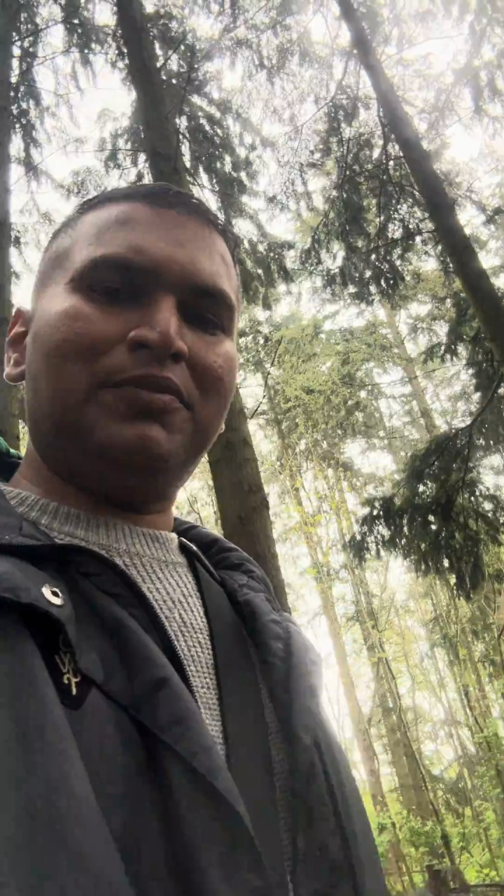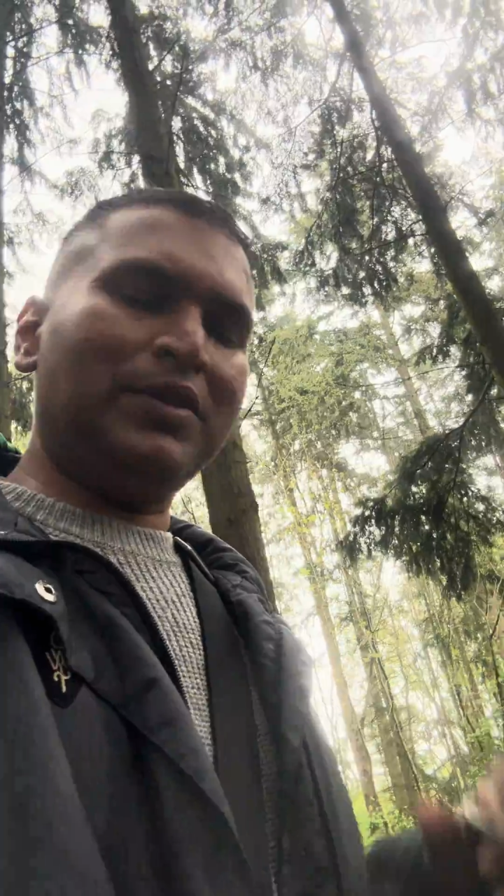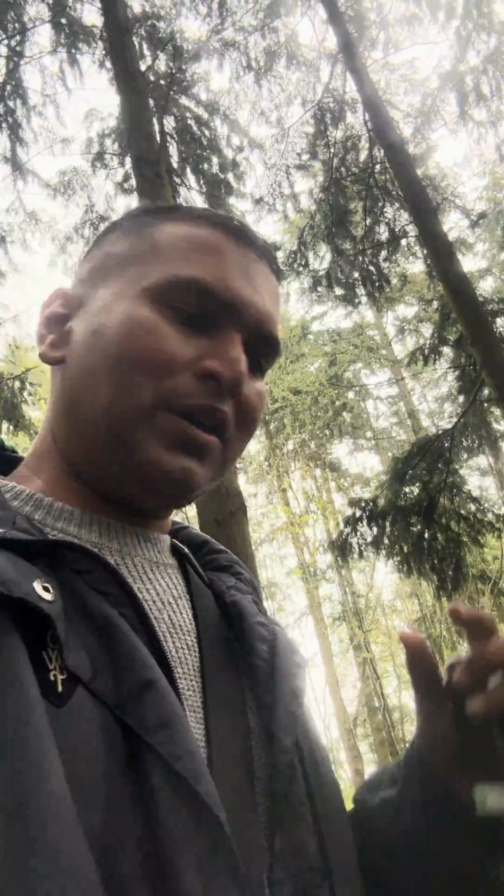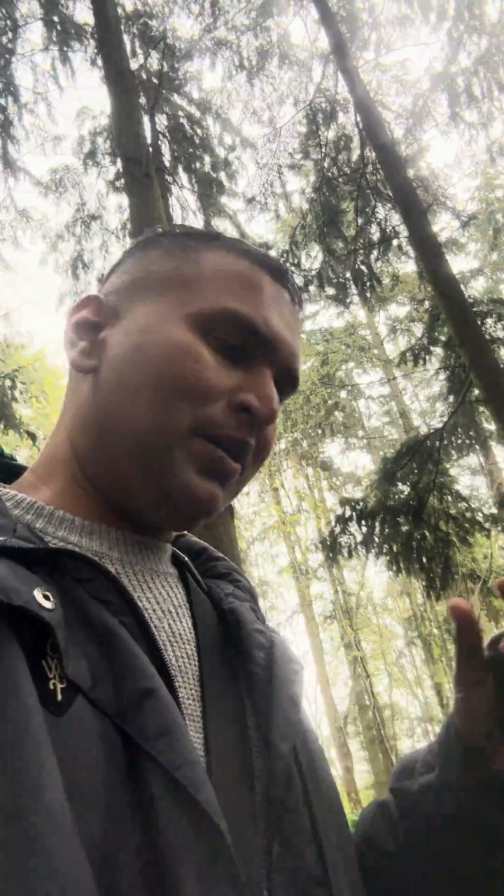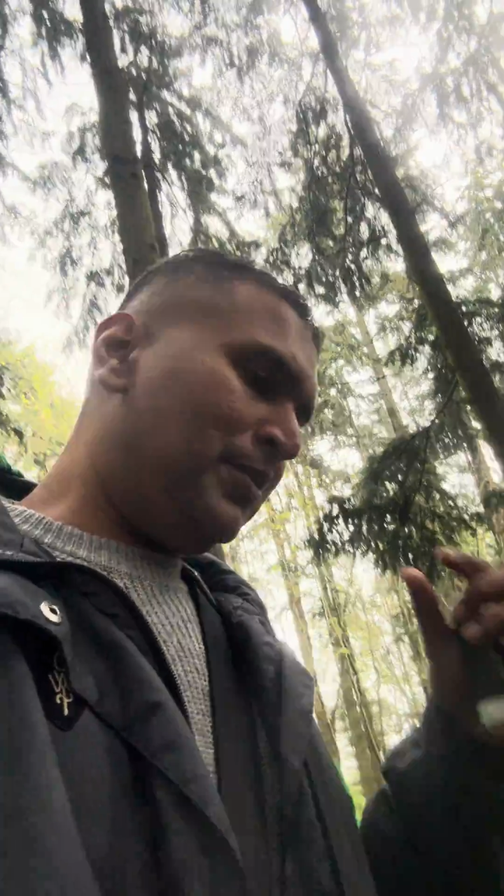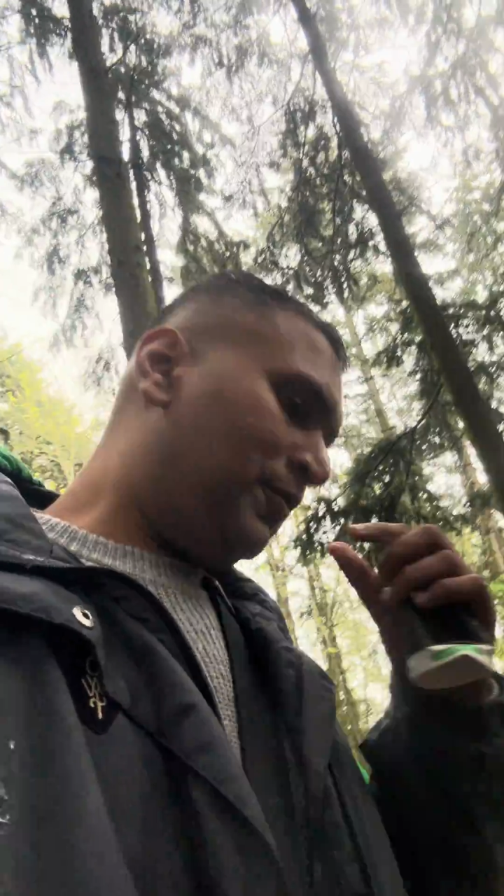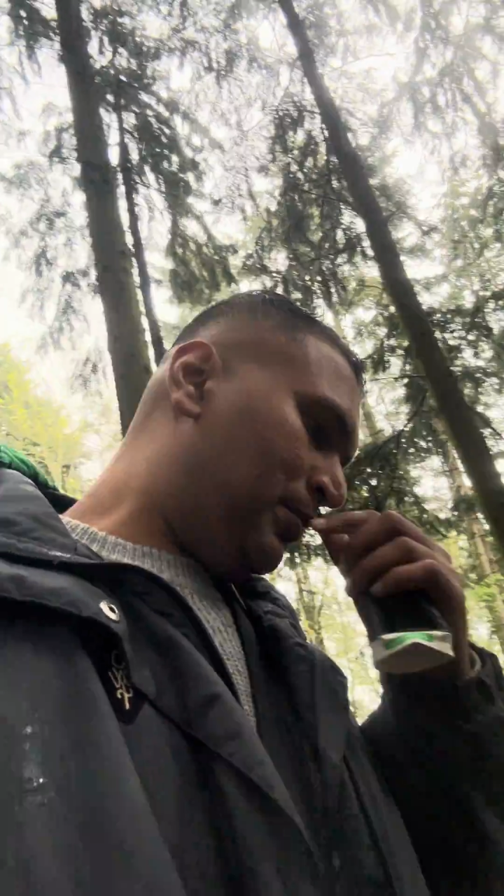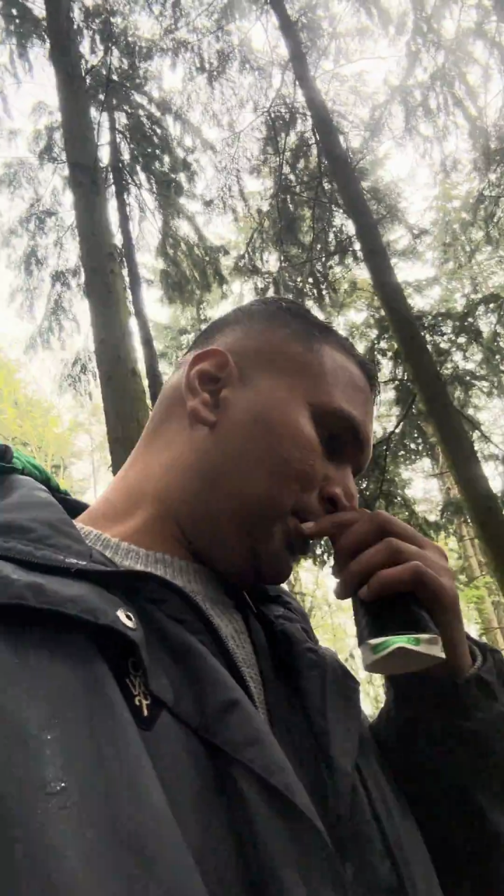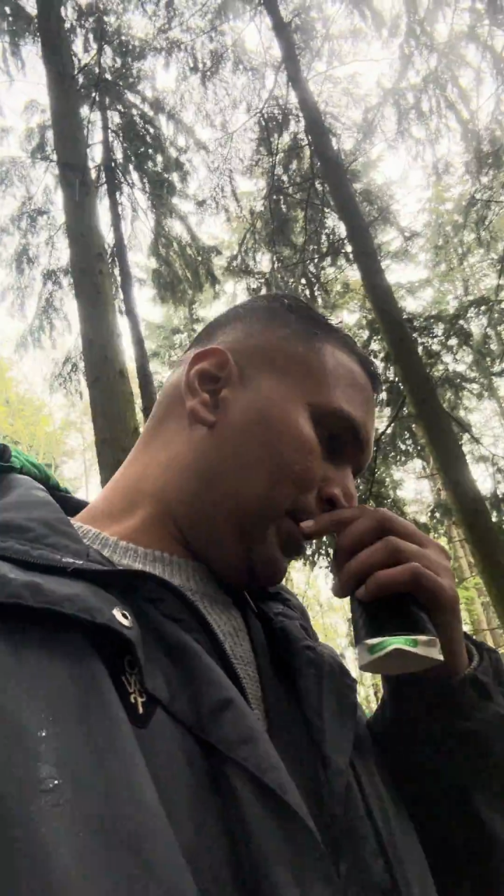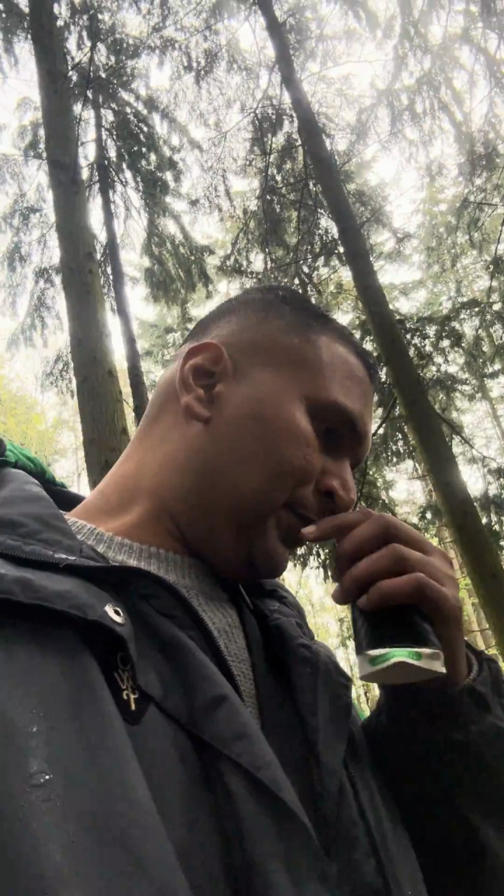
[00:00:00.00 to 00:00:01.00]
you're coming from
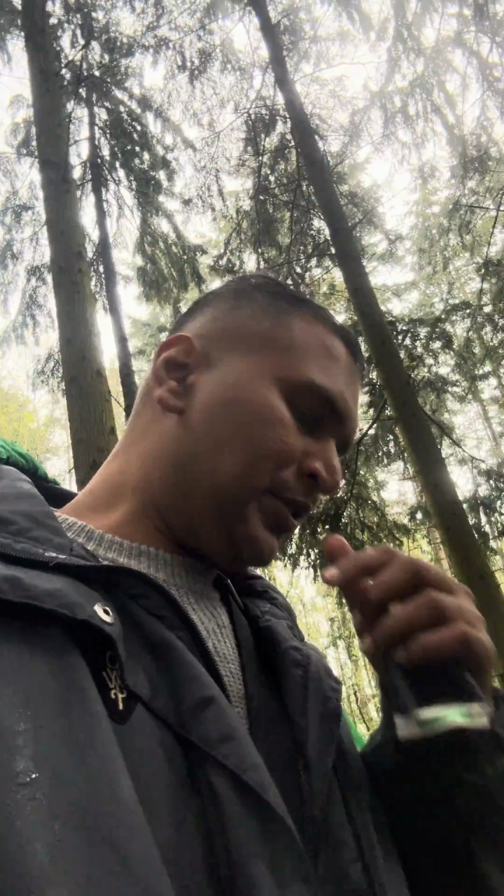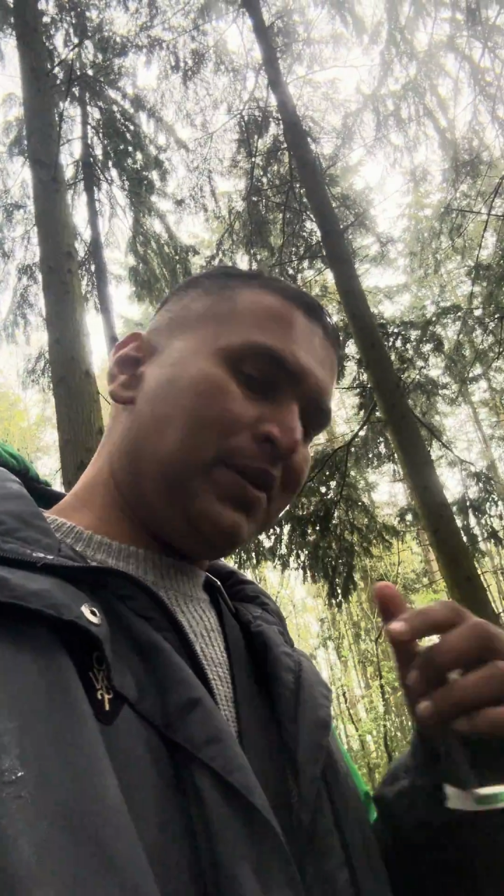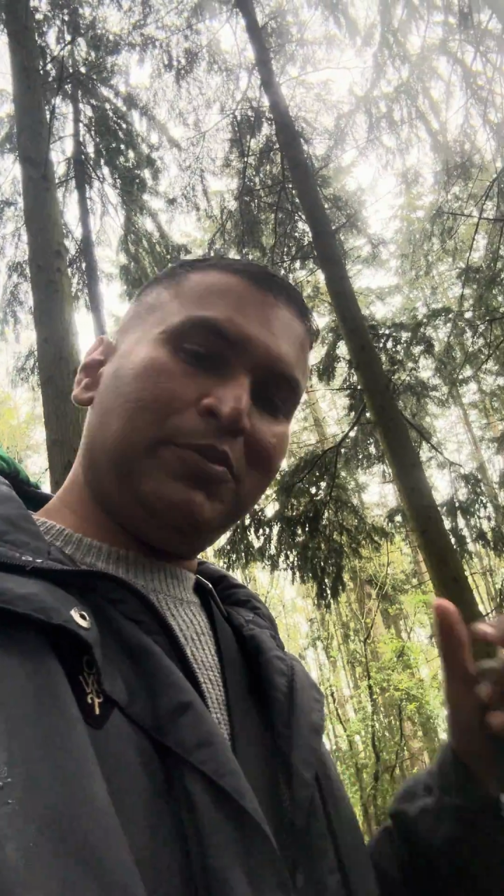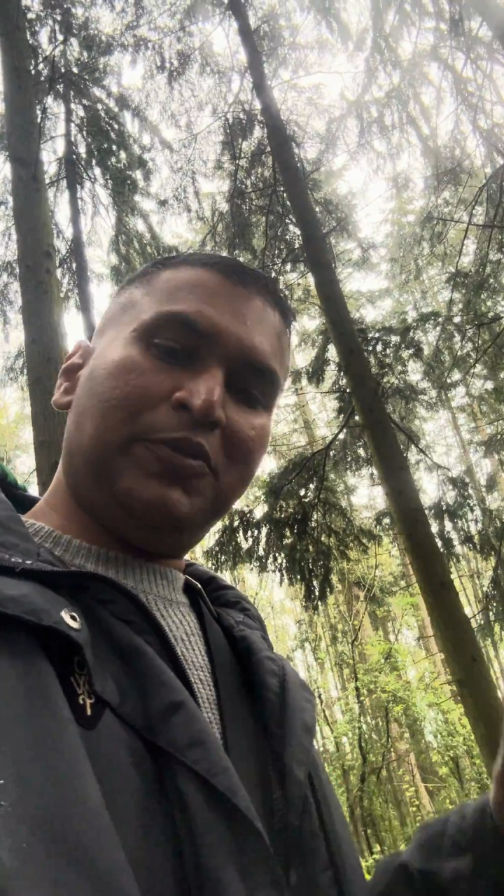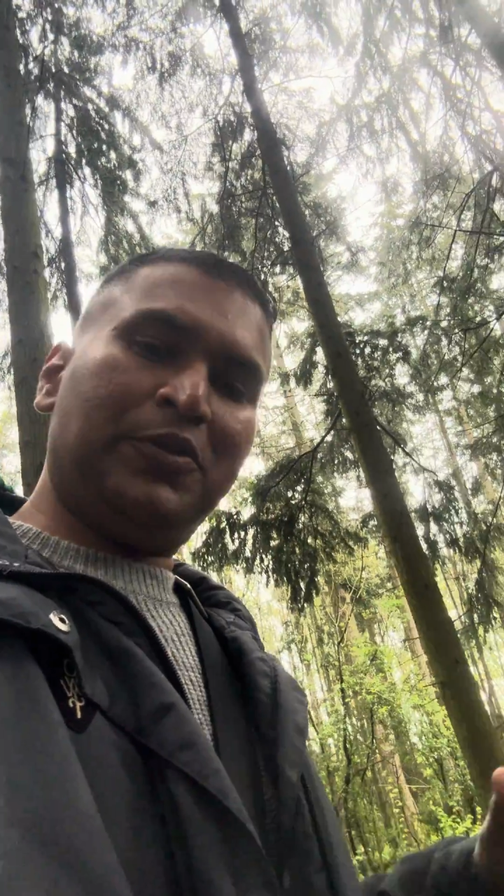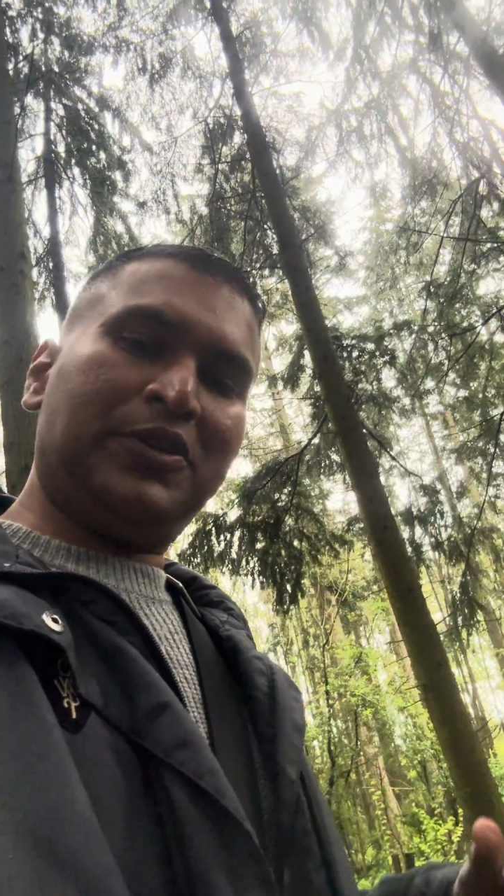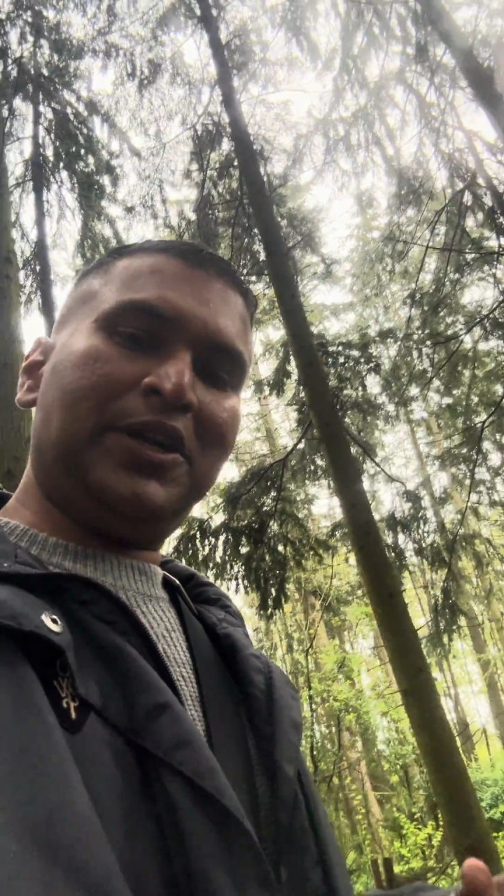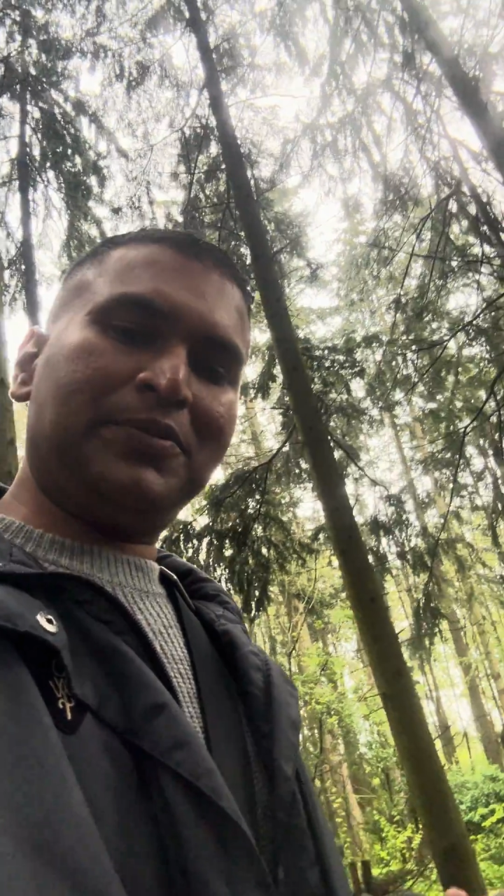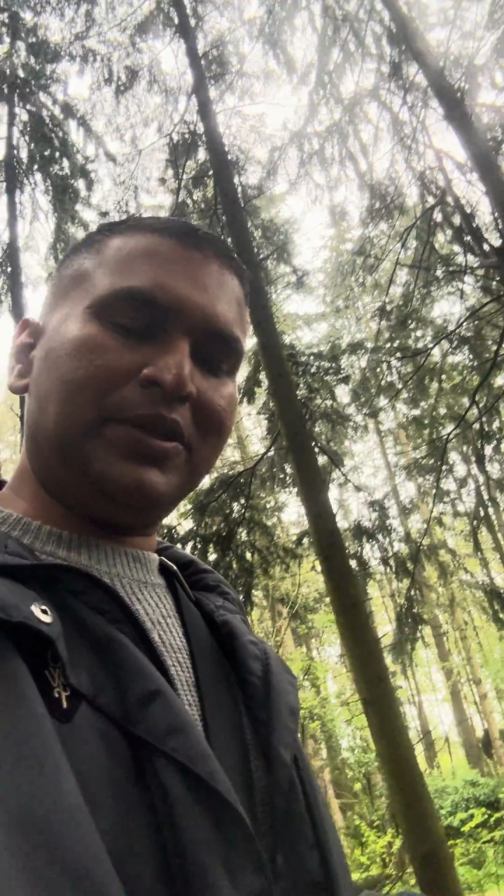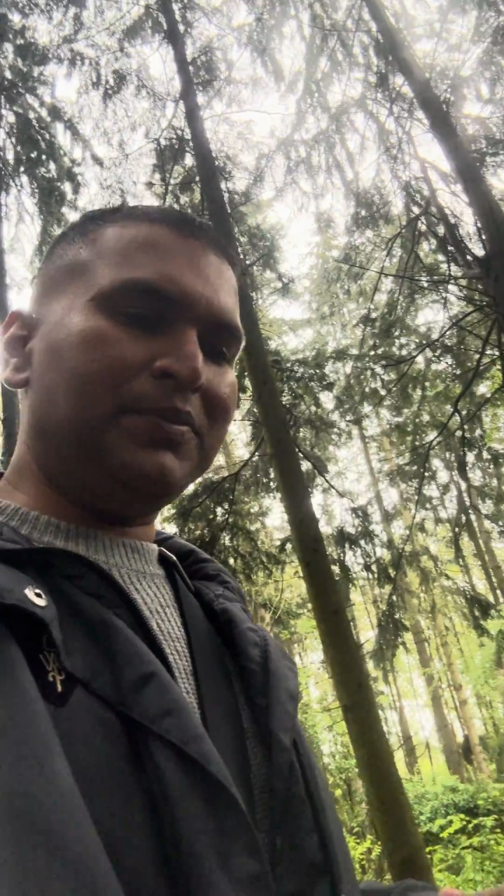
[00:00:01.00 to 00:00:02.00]
JavaScript moving to
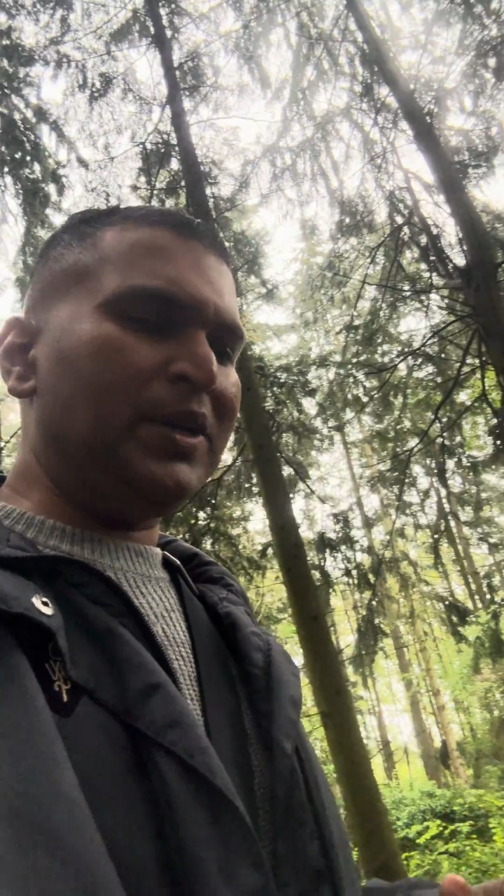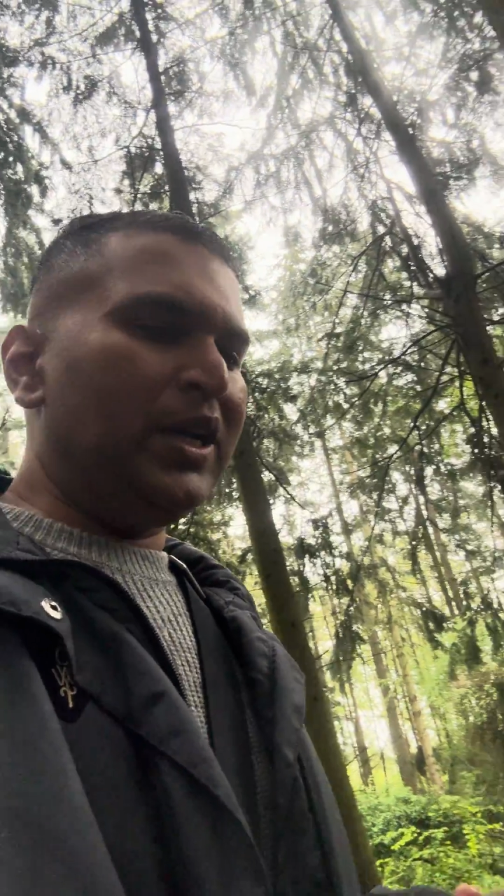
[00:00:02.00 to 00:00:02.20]
TypeScript,